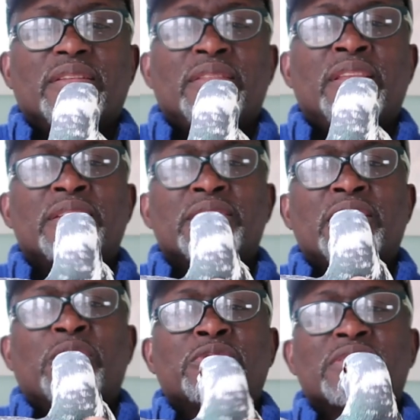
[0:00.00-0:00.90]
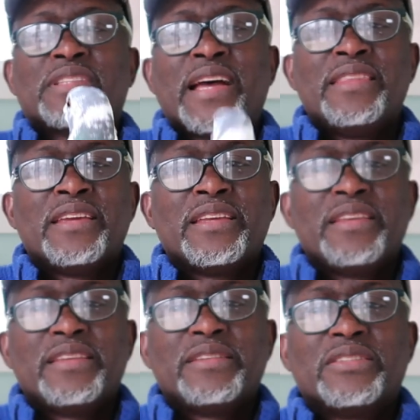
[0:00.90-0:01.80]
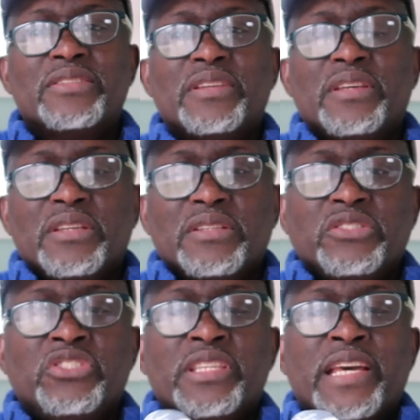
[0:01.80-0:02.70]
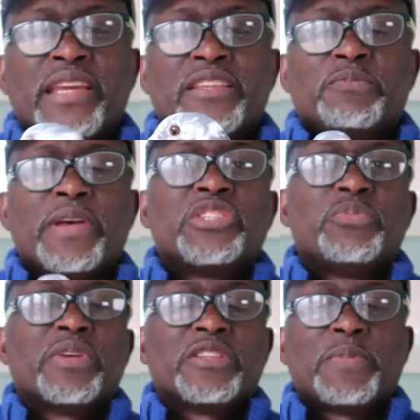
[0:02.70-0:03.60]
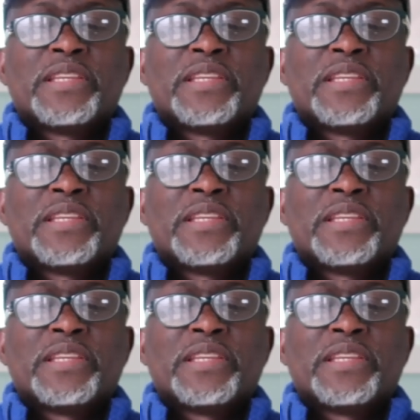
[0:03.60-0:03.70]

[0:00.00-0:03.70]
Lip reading: This is an outstanding genetic specimen.